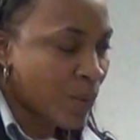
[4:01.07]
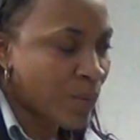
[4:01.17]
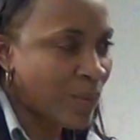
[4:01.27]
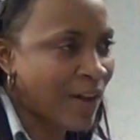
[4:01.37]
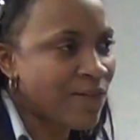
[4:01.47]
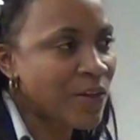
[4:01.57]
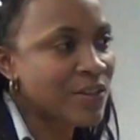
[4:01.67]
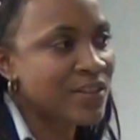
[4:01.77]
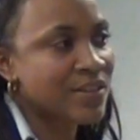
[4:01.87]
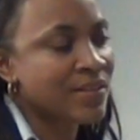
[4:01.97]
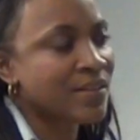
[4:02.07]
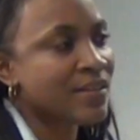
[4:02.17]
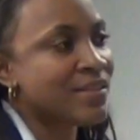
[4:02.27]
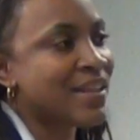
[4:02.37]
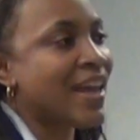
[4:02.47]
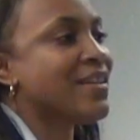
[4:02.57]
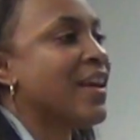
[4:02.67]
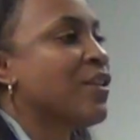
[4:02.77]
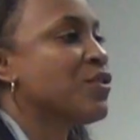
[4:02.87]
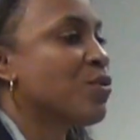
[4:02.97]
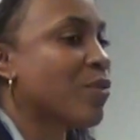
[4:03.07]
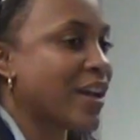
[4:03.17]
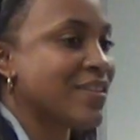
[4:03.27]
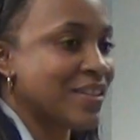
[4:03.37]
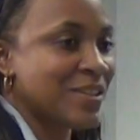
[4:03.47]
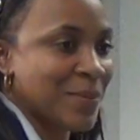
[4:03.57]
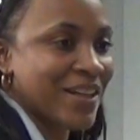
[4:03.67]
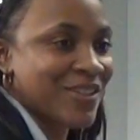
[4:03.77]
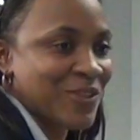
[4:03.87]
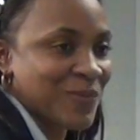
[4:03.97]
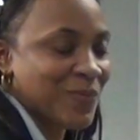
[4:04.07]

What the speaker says: When I first sat down to write the speech,